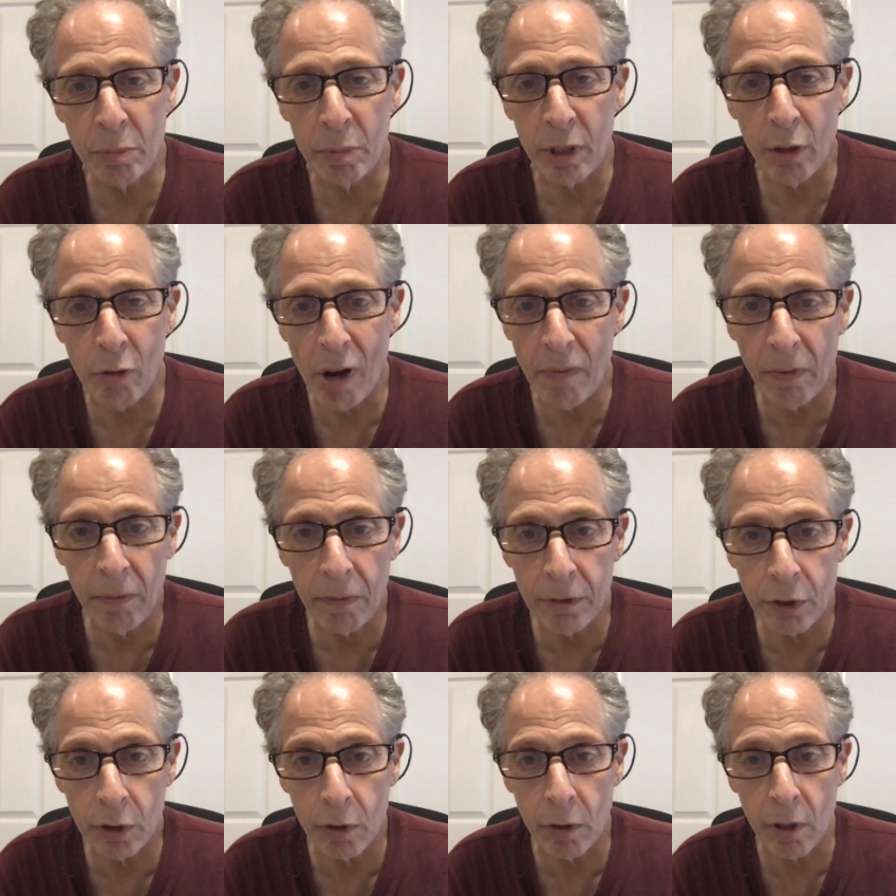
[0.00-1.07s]
being grateful for
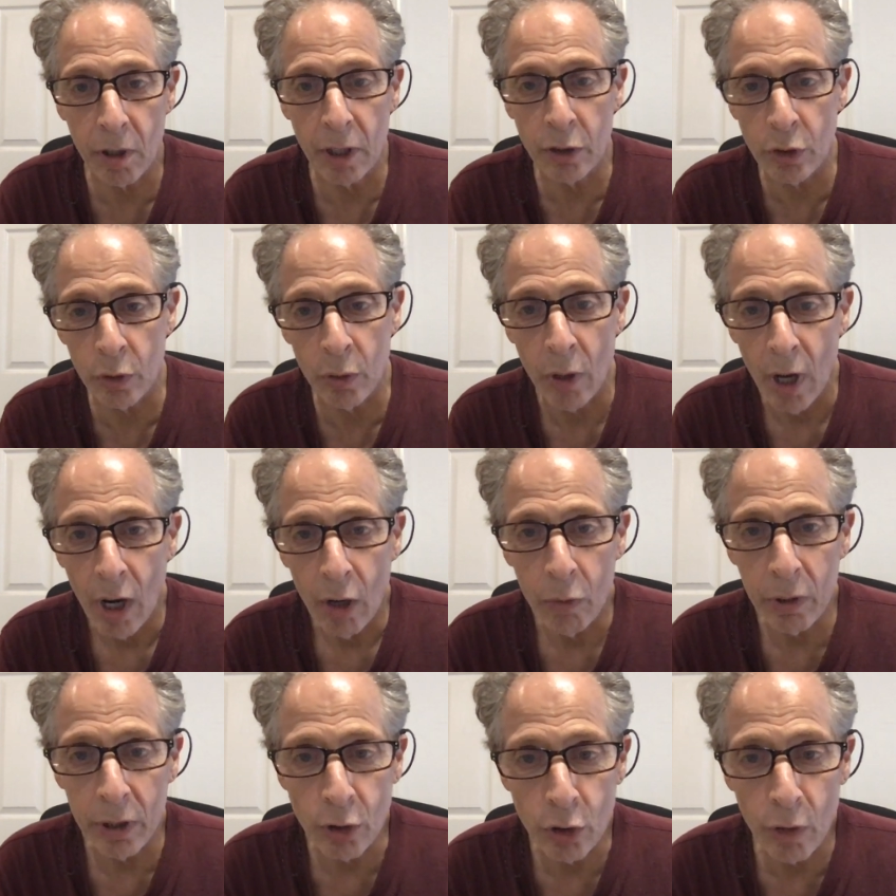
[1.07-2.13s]
certain things you
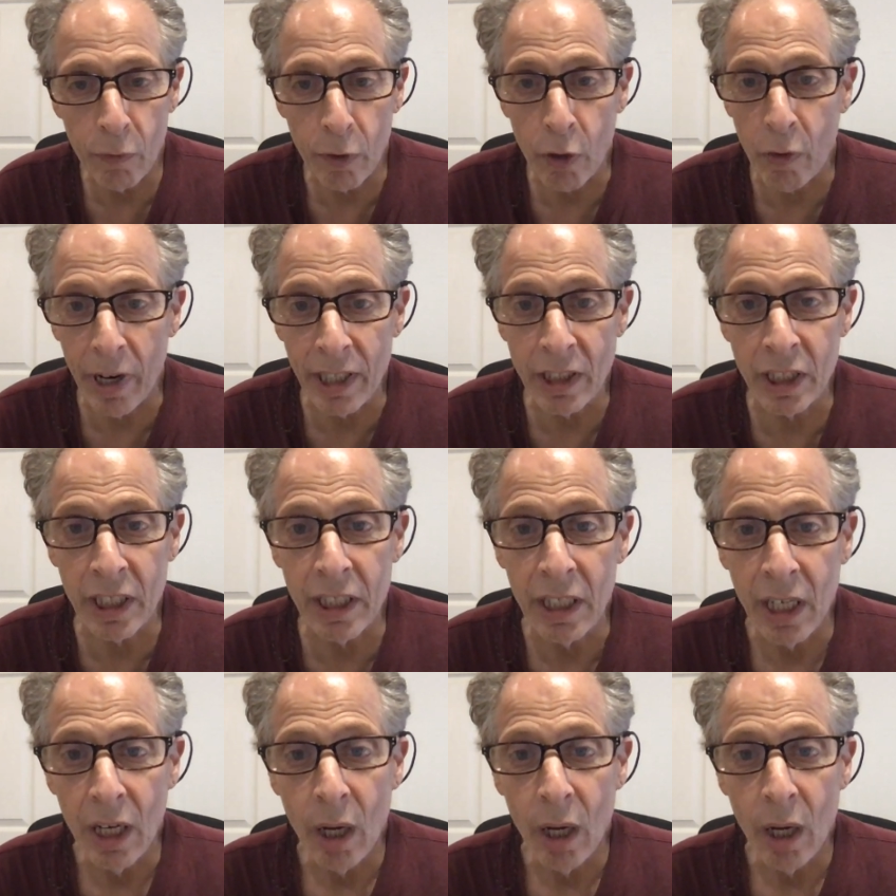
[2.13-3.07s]
really took for granted.